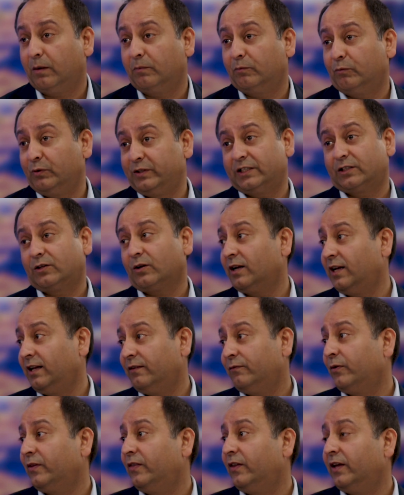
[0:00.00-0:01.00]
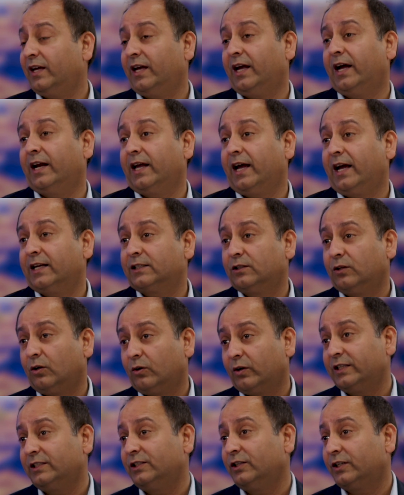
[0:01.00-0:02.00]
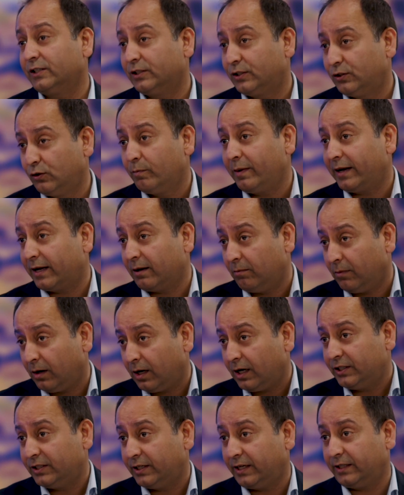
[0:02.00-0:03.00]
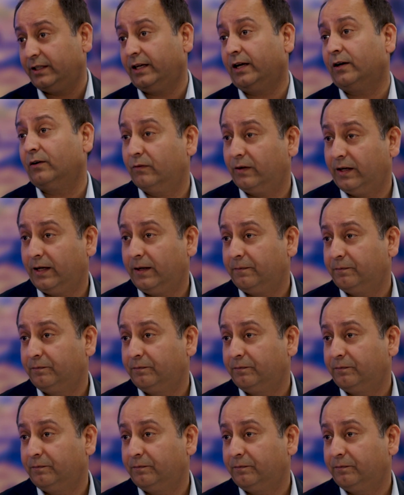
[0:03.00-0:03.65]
We just got to live with it. And as long as you can still make a margin at the end of it,